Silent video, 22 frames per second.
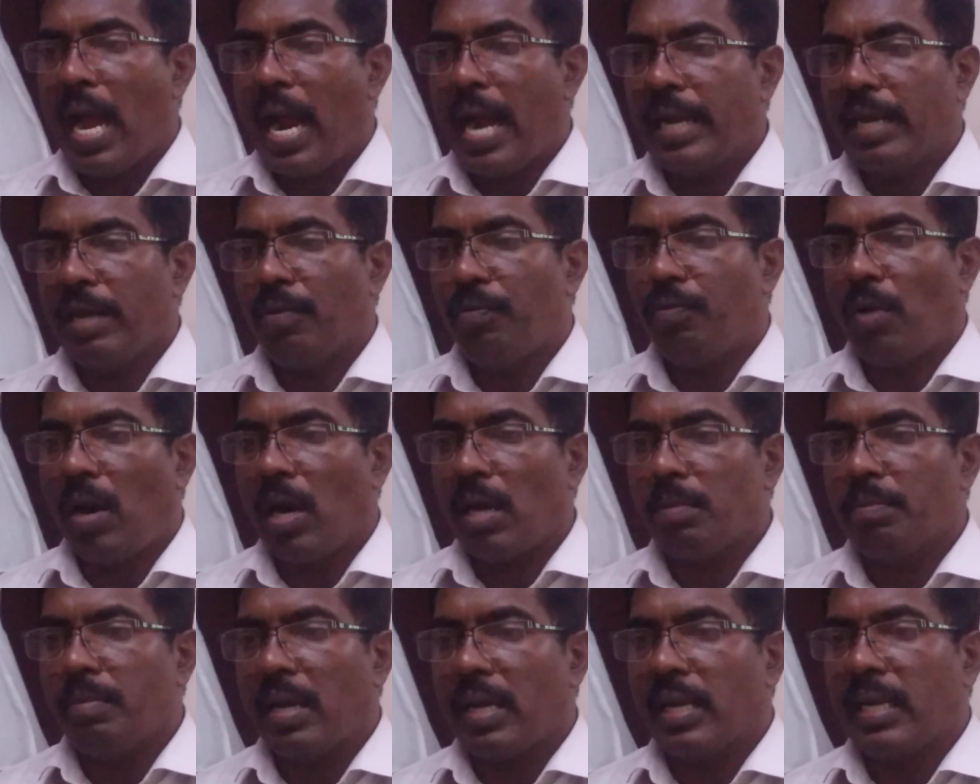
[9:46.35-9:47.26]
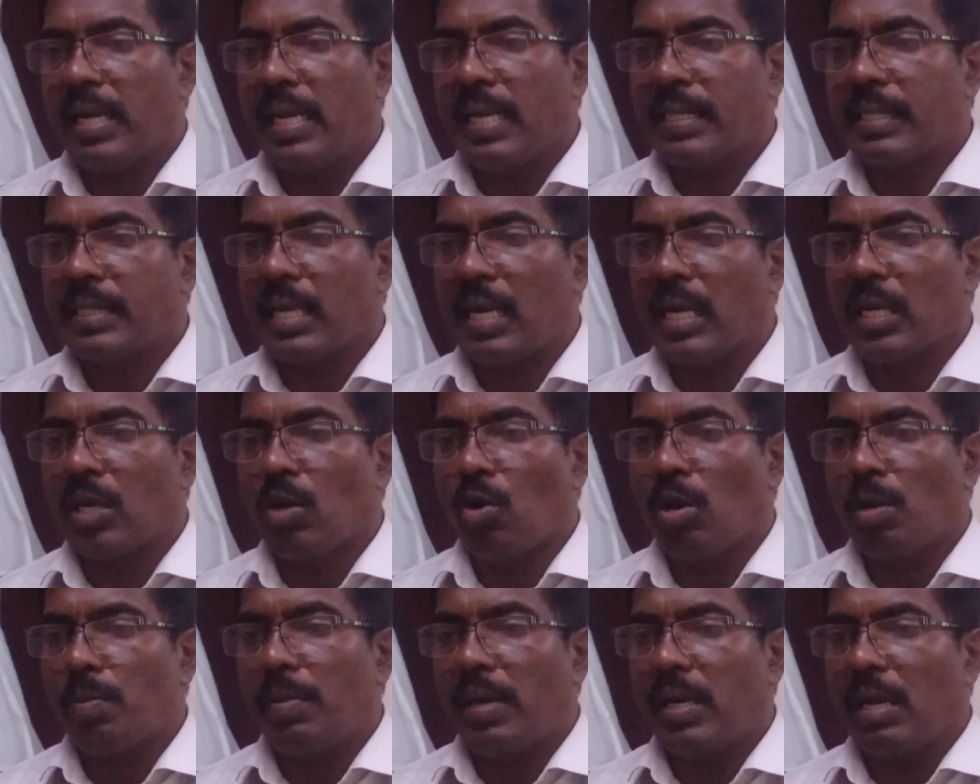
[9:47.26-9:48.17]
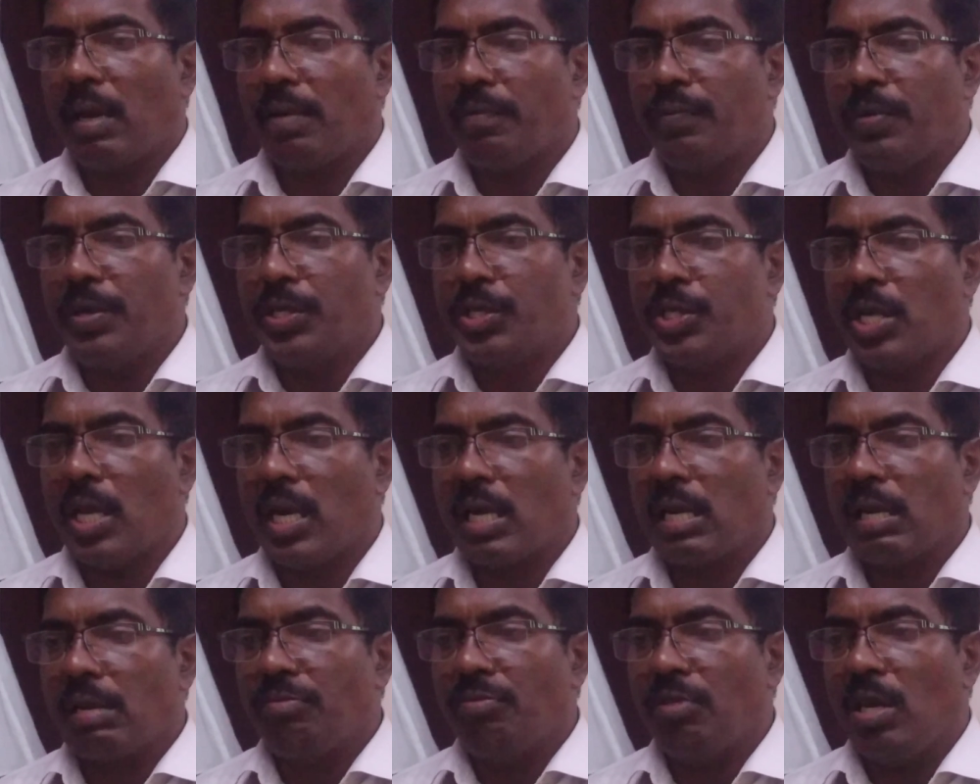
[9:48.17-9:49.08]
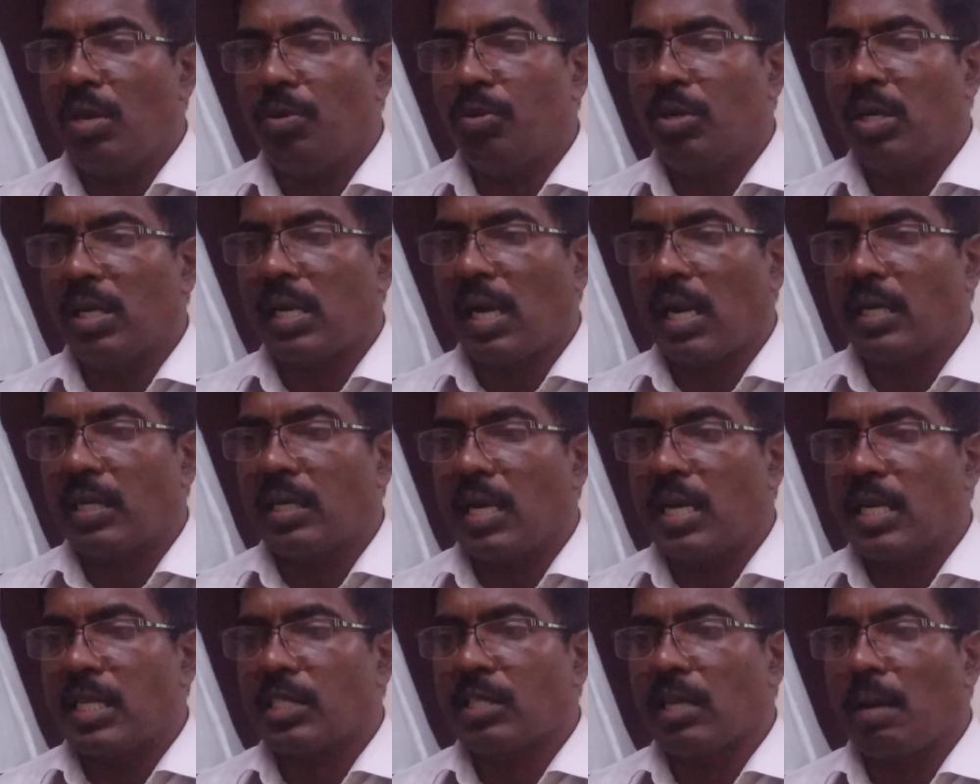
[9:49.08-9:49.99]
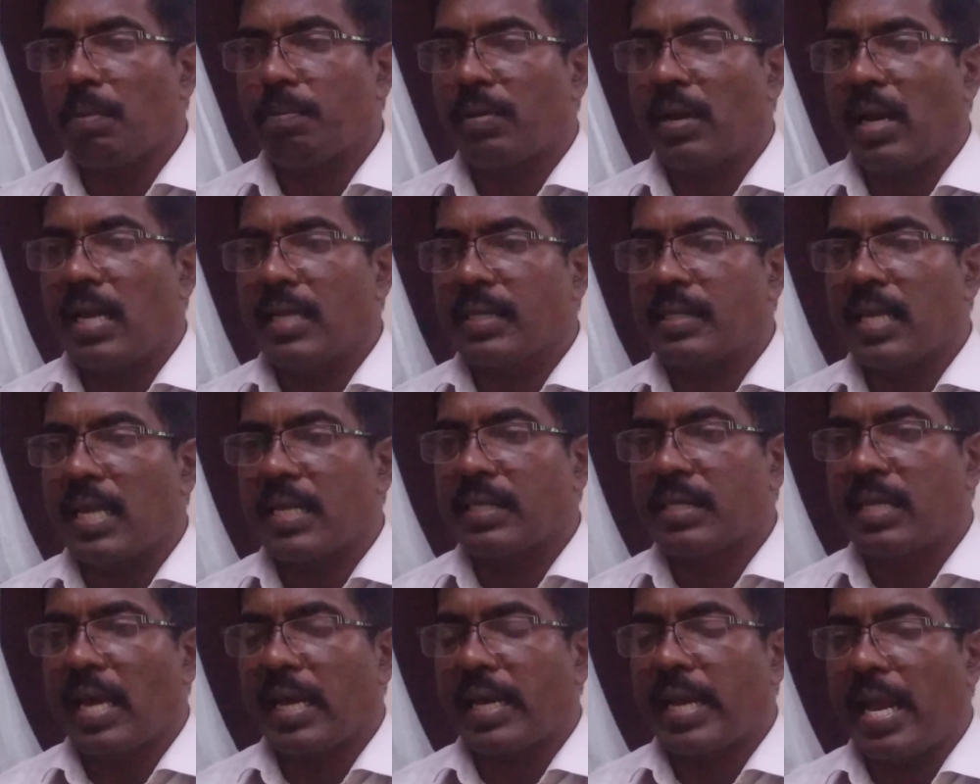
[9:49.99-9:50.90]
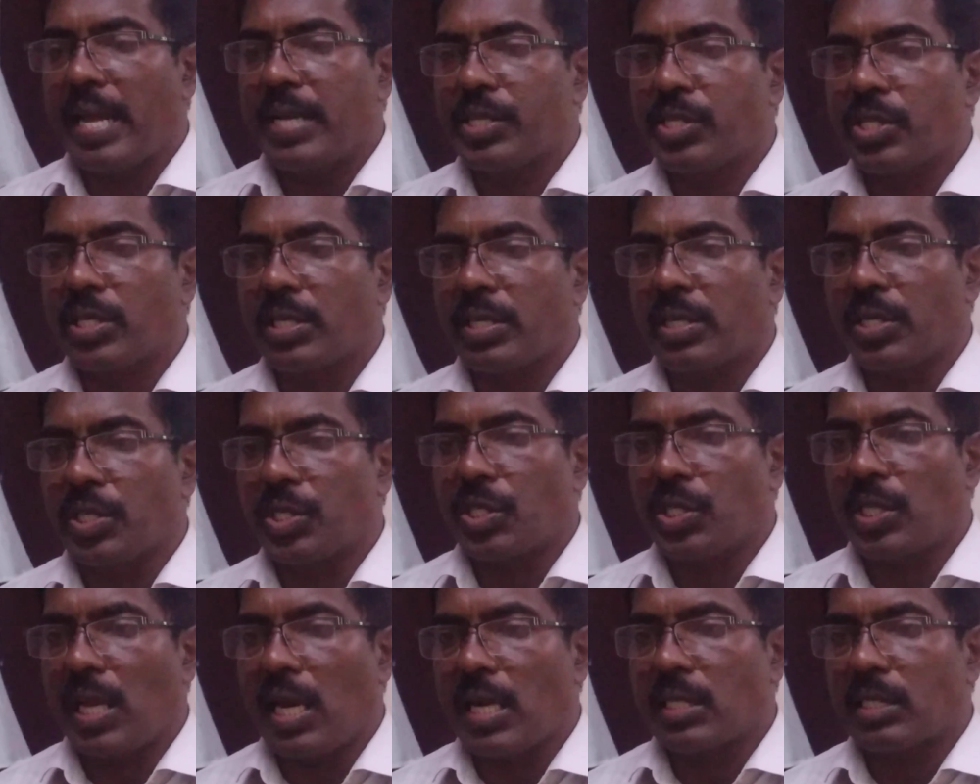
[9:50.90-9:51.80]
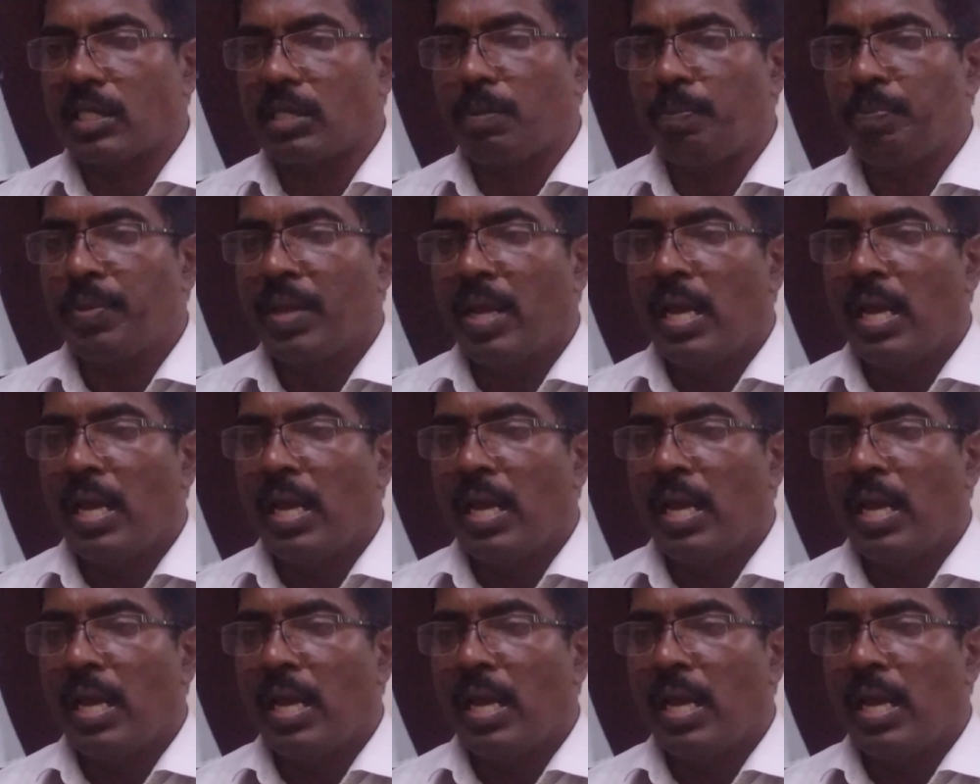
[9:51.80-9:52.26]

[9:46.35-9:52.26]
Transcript: and a former national government official reviewed hundreds of cases against Christians.